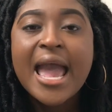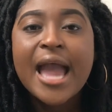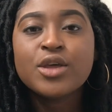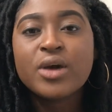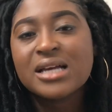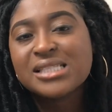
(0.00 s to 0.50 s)

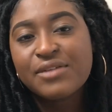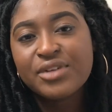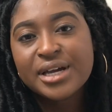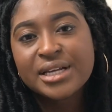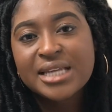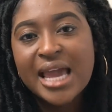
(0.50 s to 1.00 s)
And you guys have a
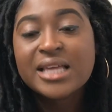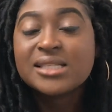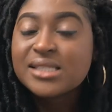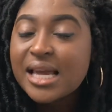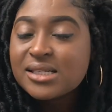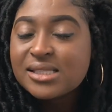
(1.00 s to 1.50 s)
good day.
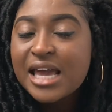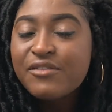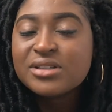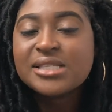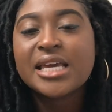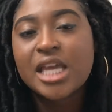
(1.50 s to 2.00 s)
Stay safe
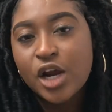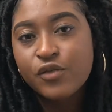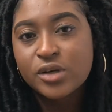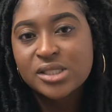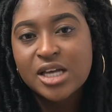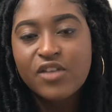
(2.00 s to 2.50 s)
and take care of
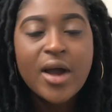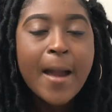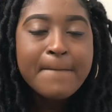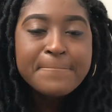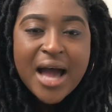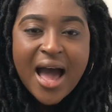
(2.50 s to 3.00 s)
yourself.
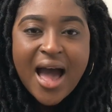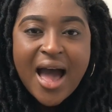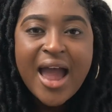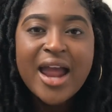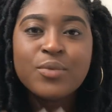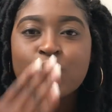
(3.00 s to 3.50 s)

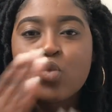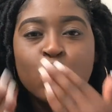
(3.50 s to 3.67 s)
Bye.